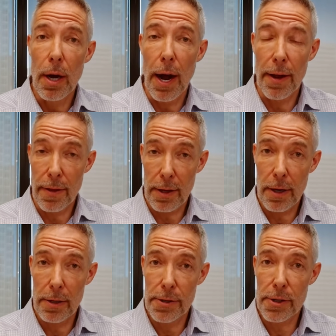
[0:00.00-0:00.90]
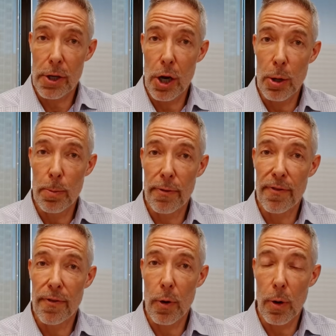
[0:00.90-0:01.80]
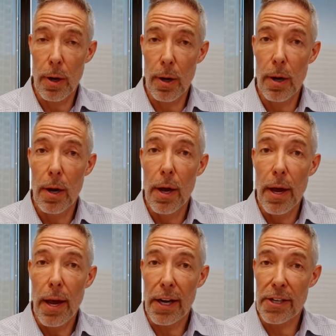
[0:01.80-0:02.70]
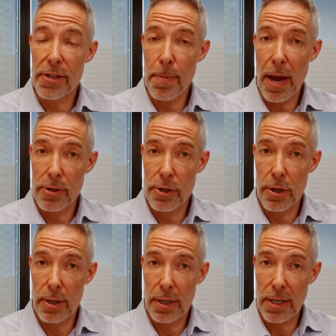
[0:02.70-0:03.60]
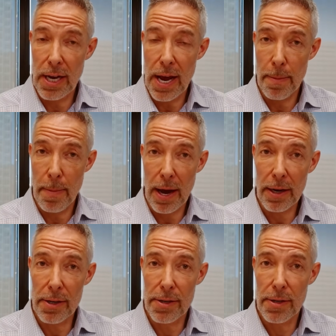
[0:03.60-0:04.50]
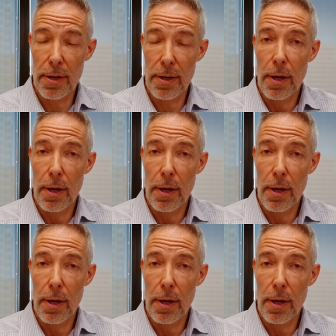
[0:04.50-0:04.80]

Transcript: I think there's scope for expansion to TMX.